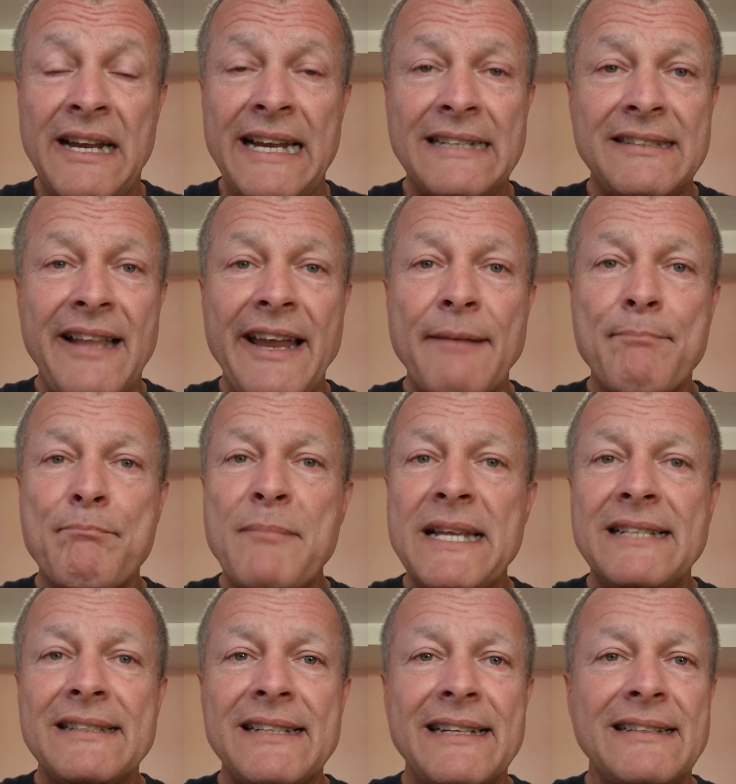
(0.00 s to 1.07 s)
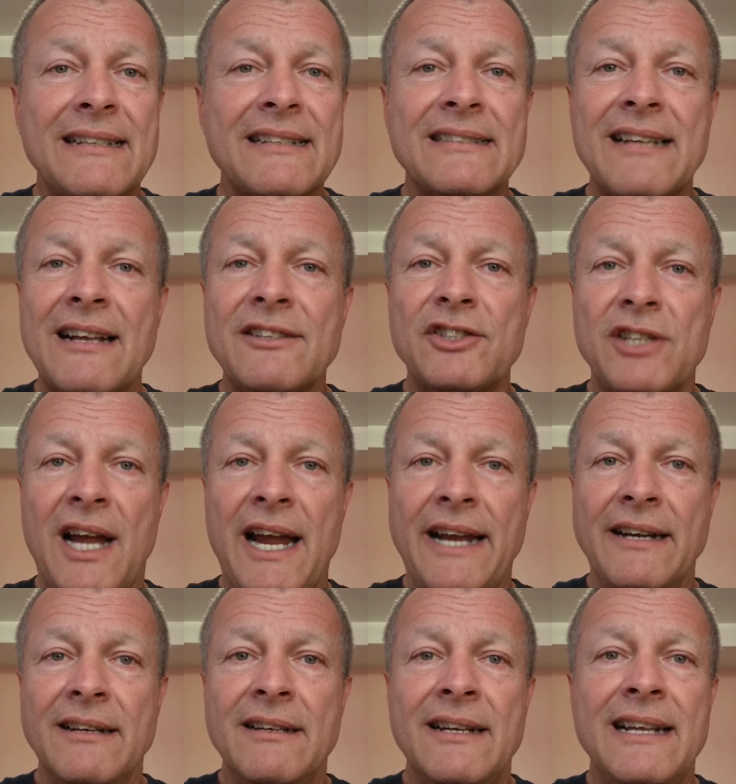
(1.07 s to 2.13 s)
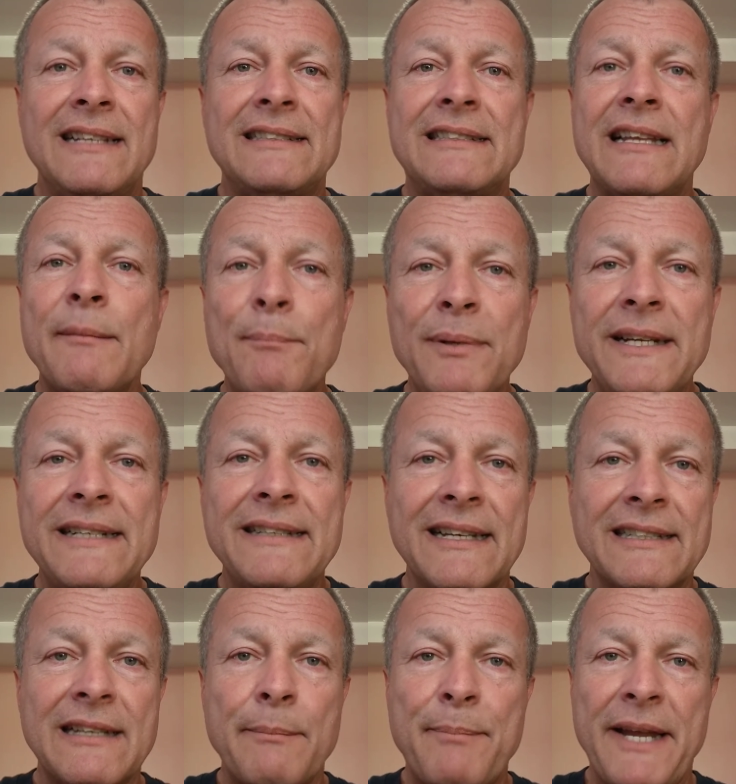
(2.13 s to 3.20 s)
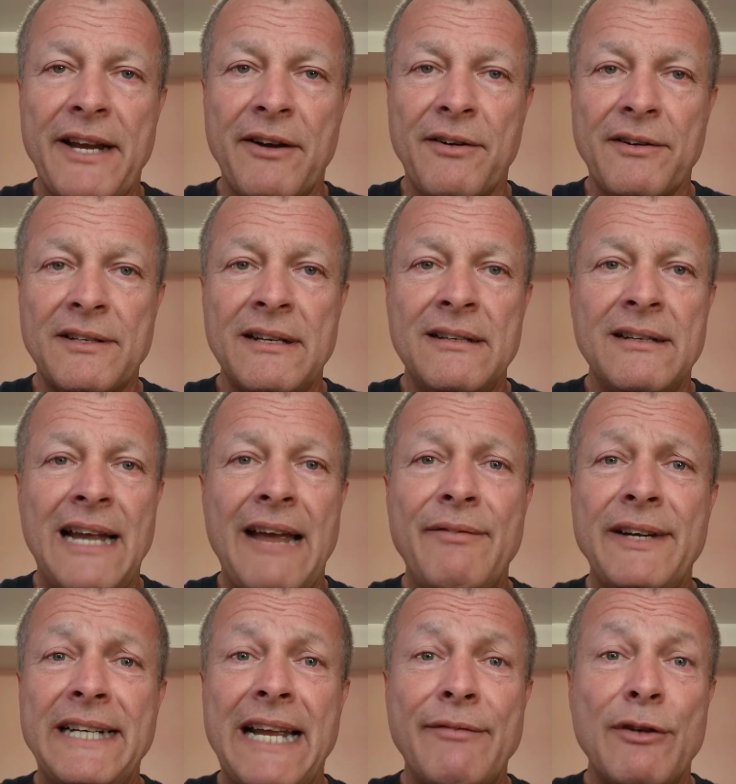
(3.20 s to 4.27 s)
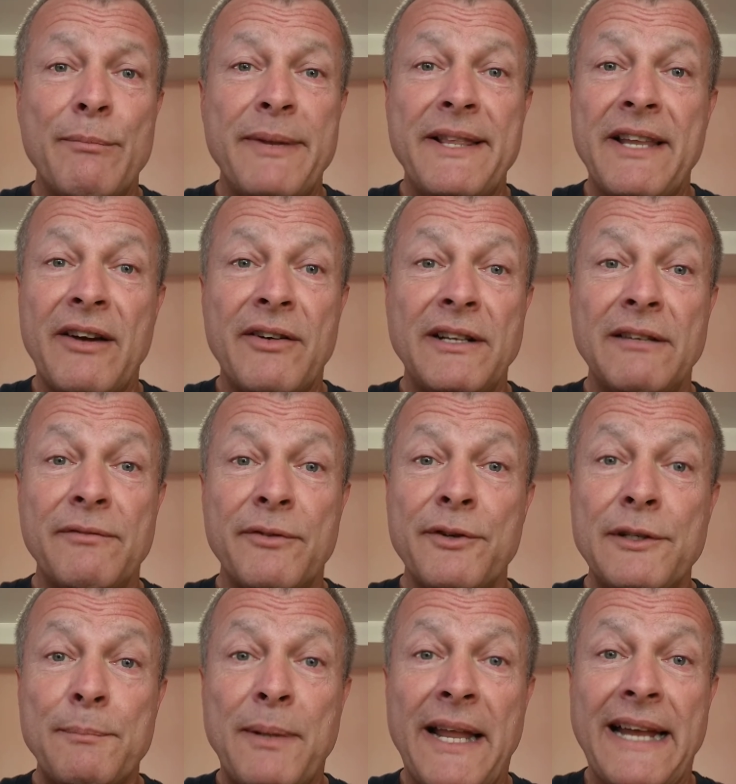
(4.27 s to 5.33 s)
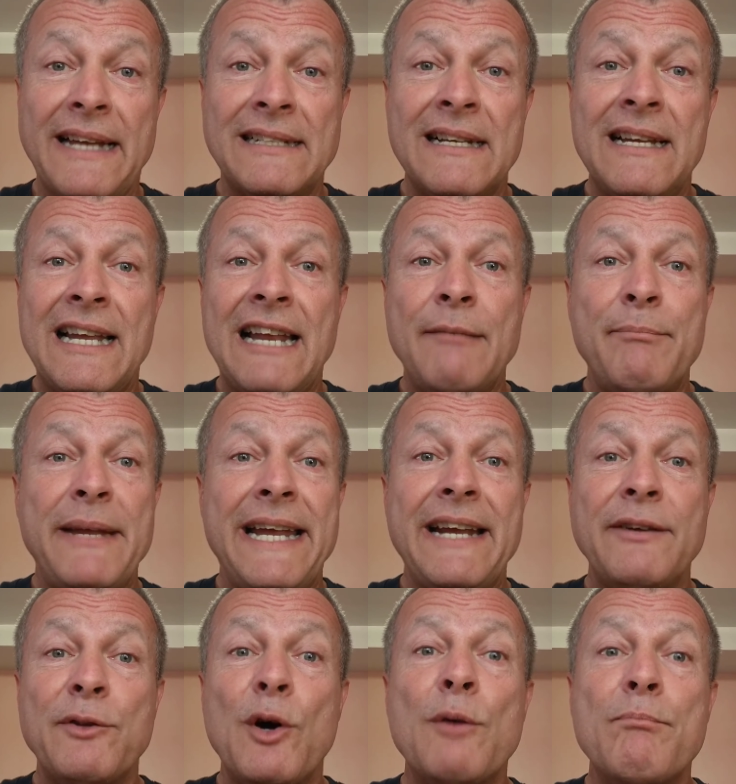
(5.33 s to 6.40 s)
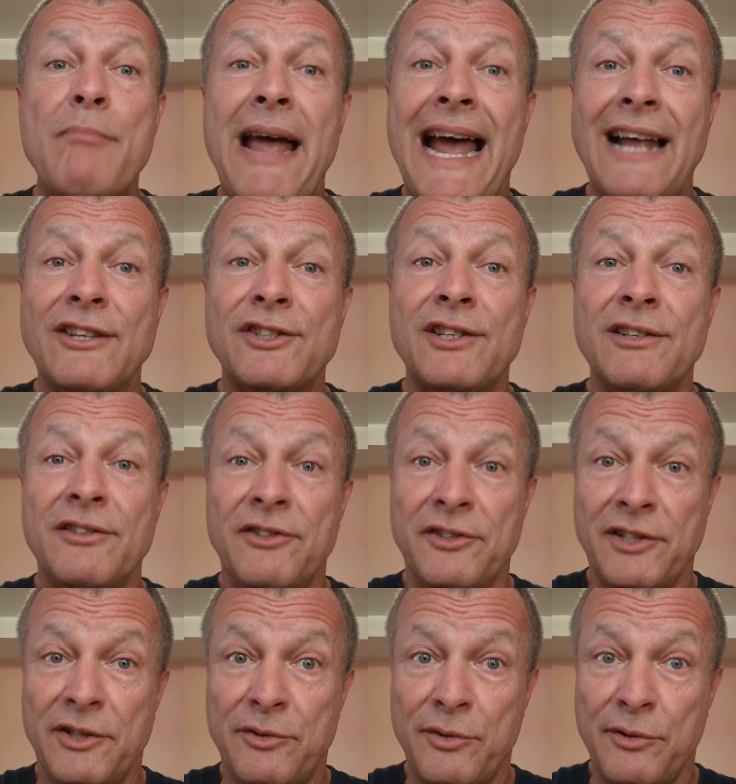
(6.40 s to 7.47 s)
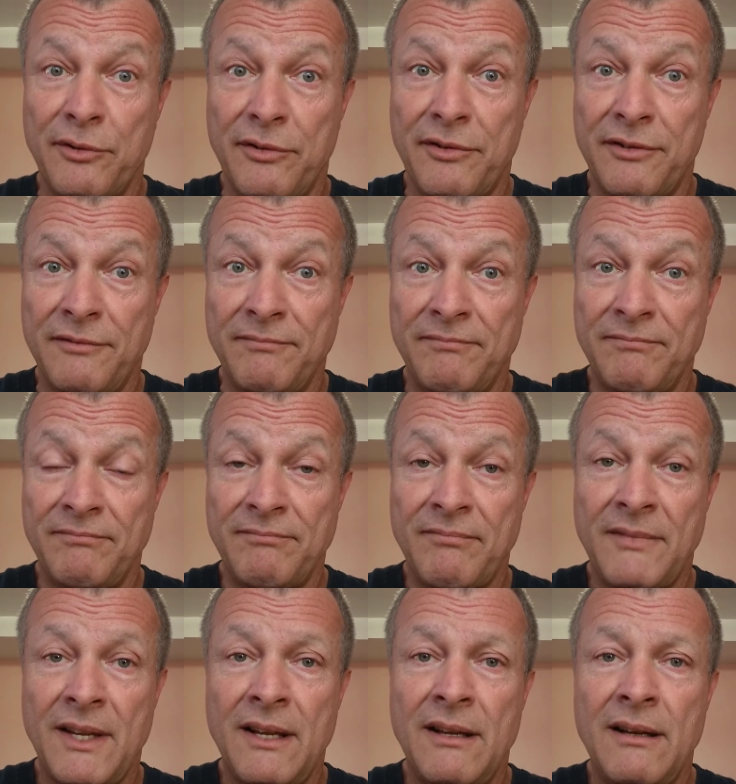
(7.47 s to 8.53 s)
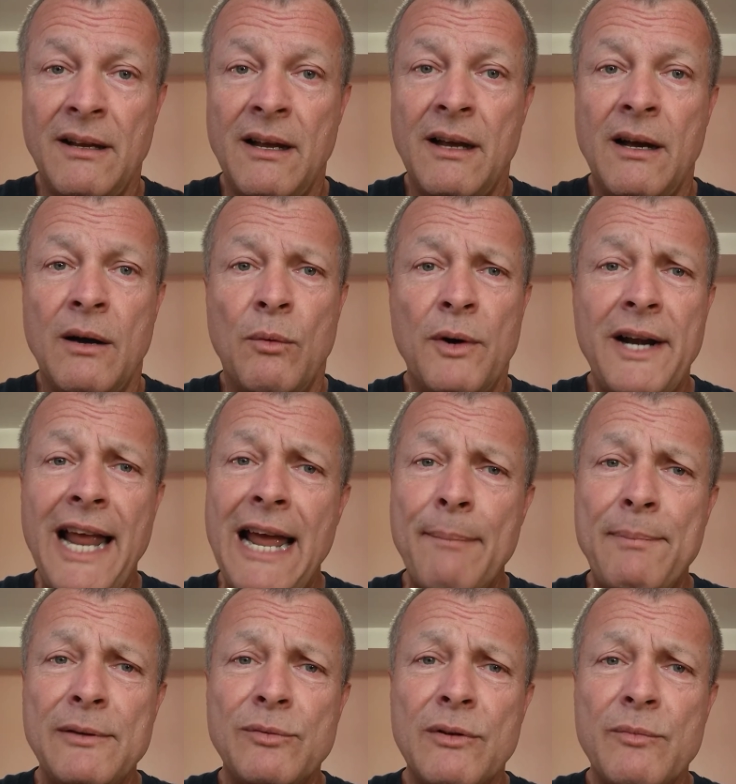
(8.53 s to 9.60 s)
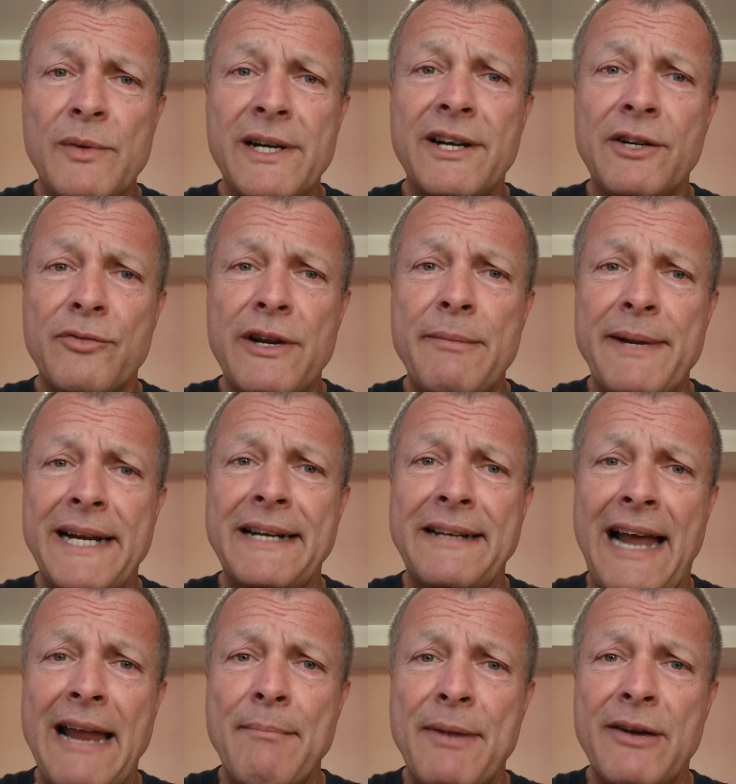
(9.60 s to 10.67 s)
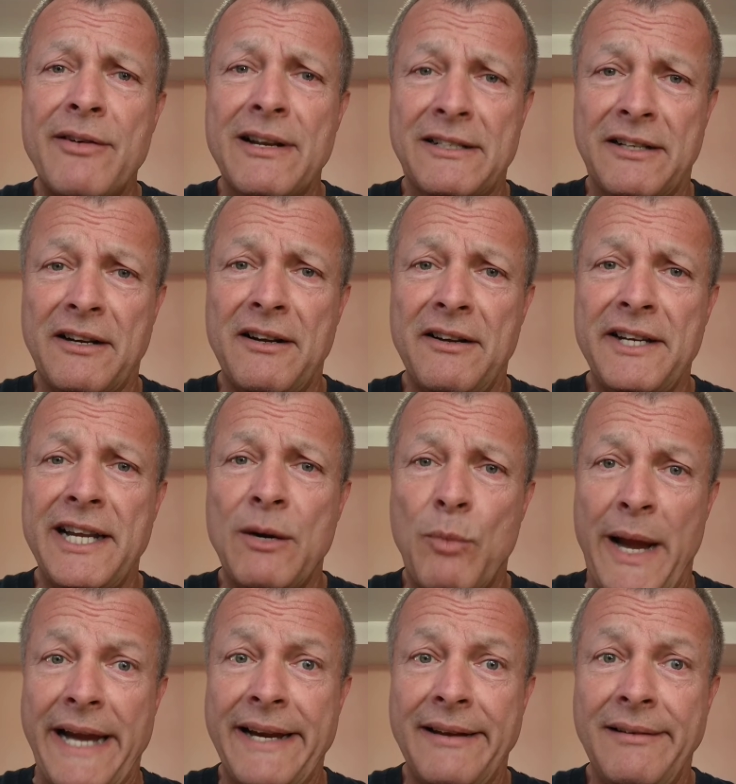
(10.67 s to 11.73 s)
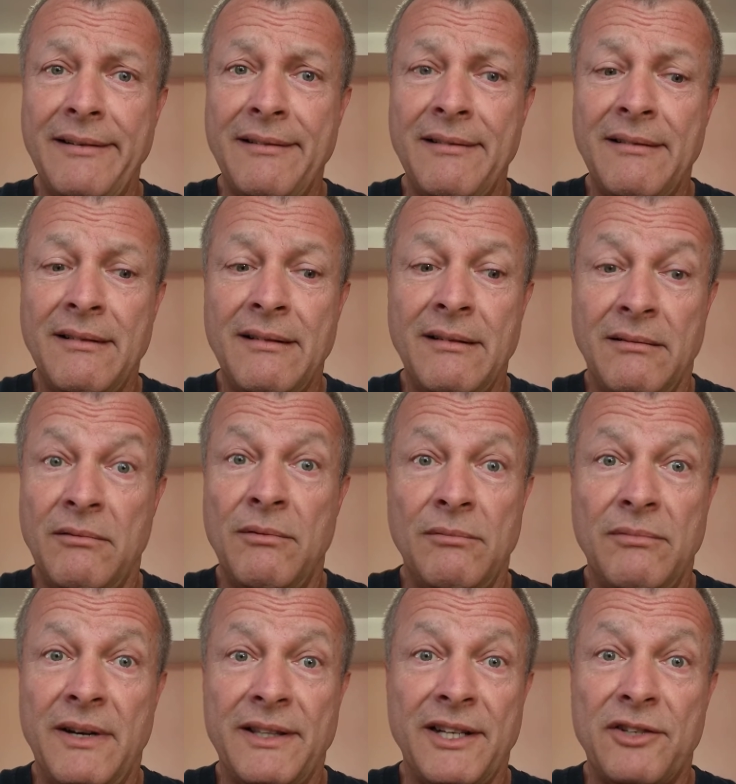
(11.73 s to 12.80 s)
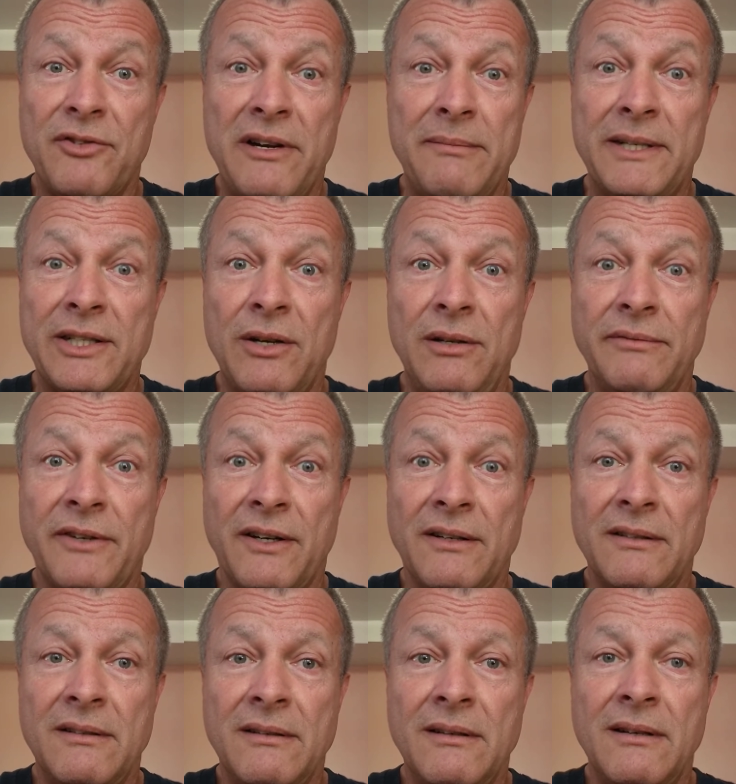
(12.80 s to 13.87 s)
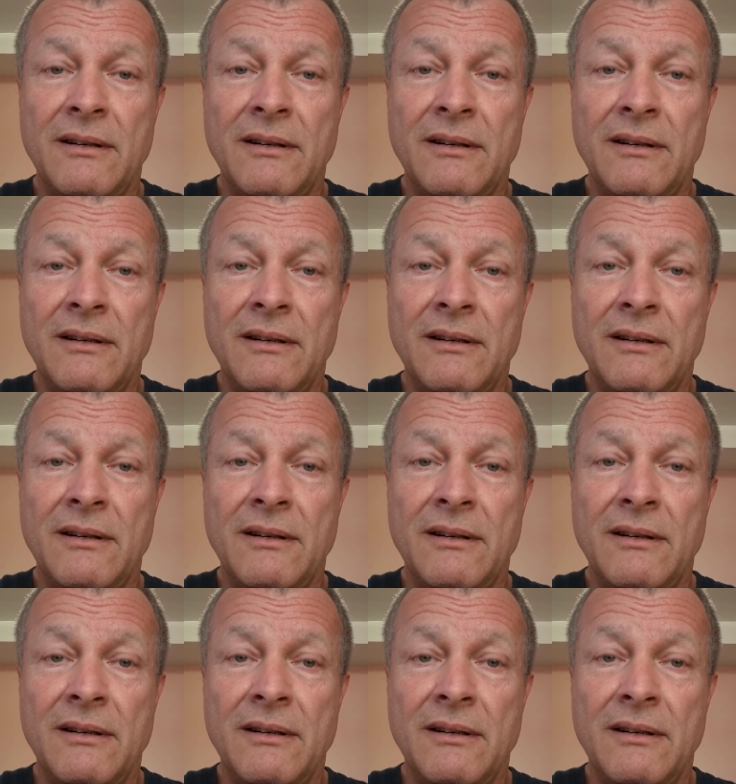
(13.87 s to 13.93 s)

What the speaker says: It's like mist in the sunshine. It simply disappears, having never been there in the first place and being no match to the truth. What happens when we are dreaming a nightmare and suddenly awaken? Well, the dream is over.